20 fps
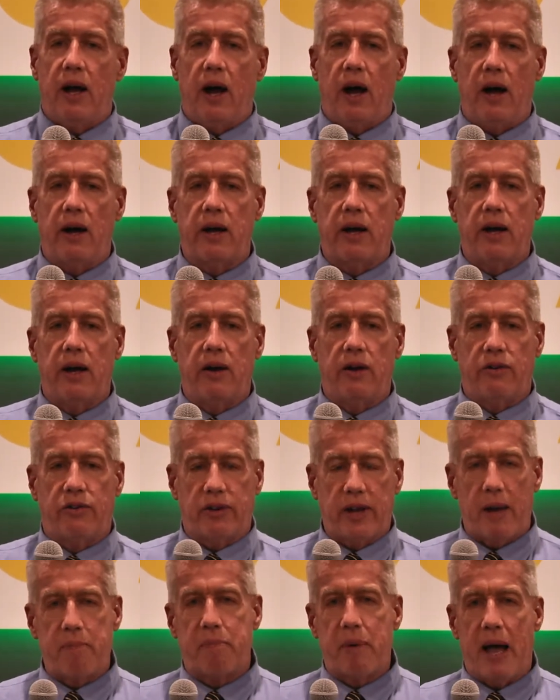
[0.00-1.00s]
I'm going to
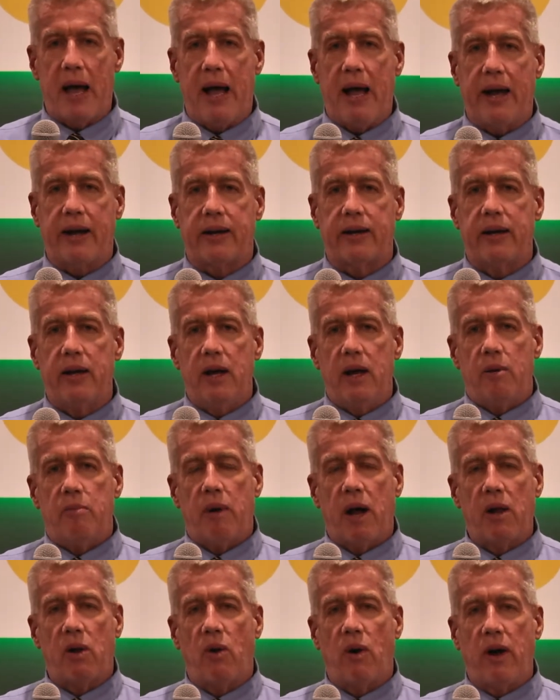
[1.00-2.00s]
step back.
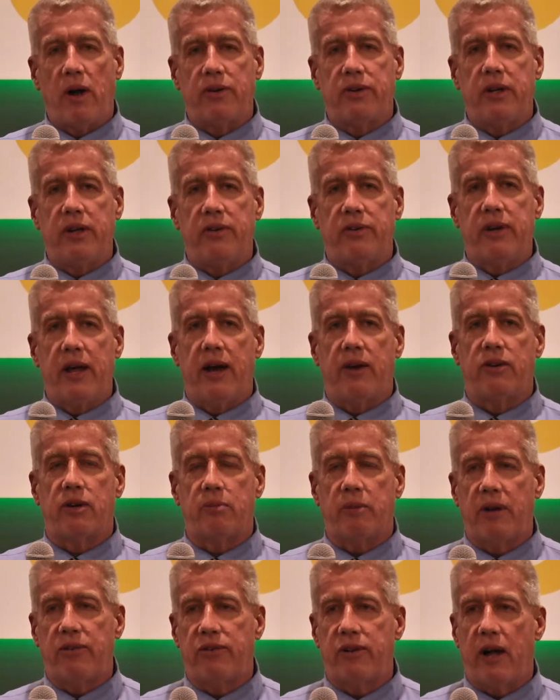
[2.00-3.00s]
My loyalty is now
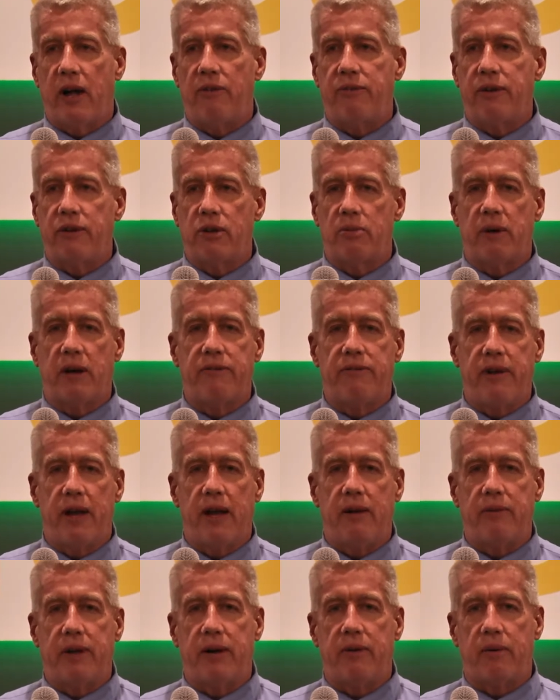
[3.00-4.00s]
to myself and to my
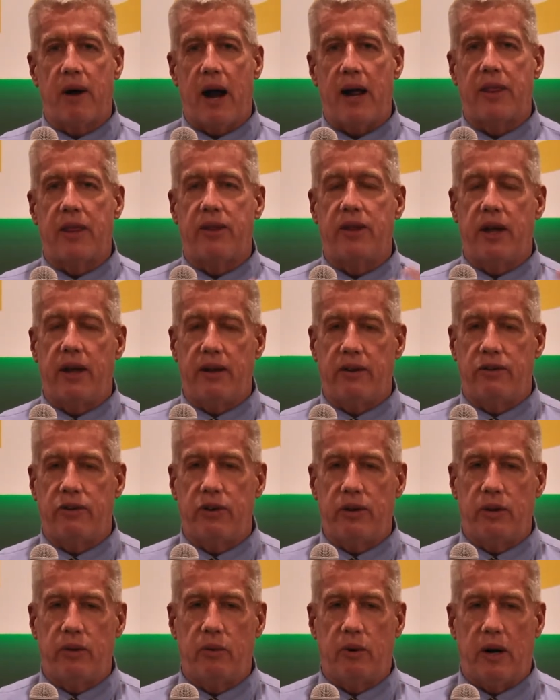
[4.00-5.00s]
family rather than
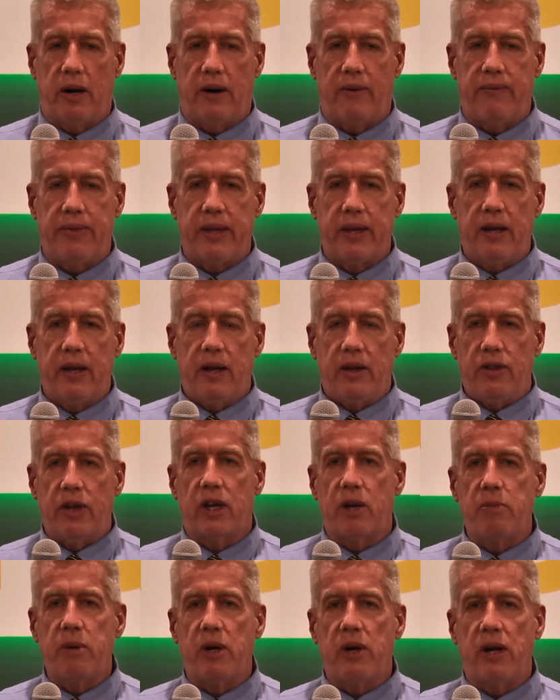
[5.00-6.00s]
to
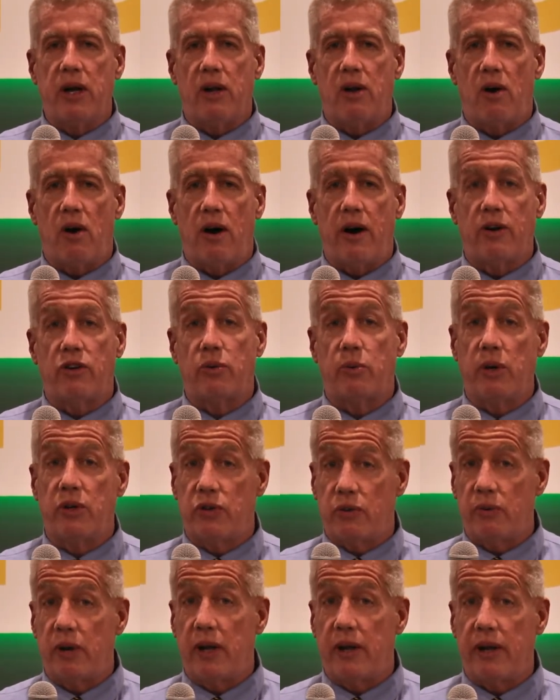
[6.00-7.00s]
the community at large,
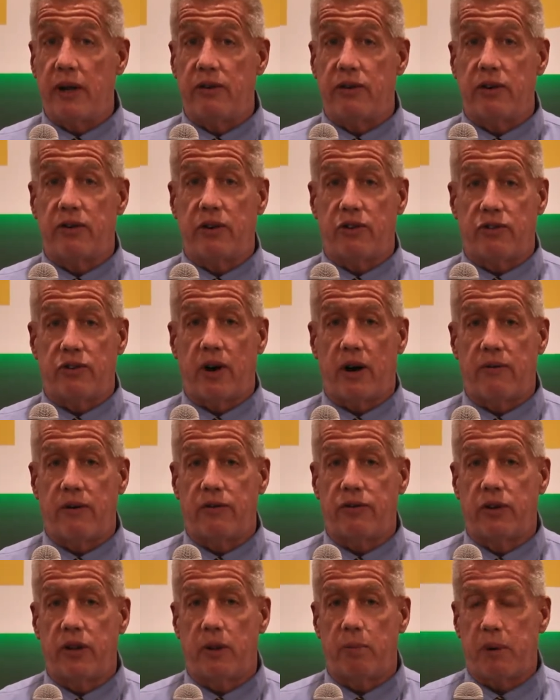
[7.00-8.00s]
which really is a
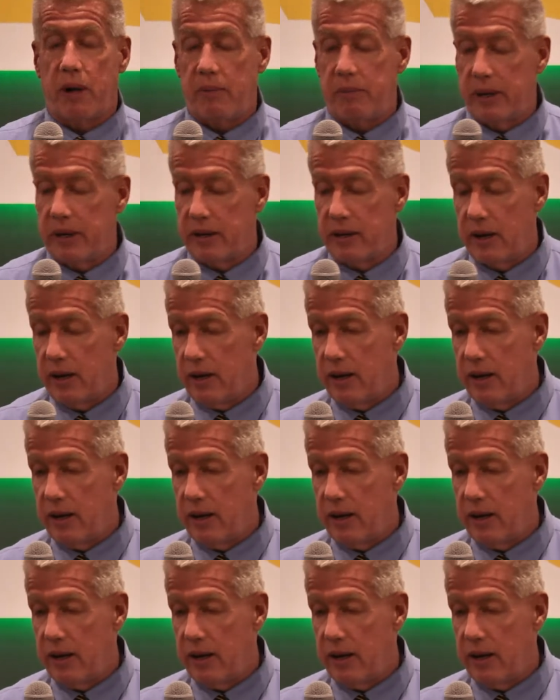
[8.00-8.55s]
disservice to the public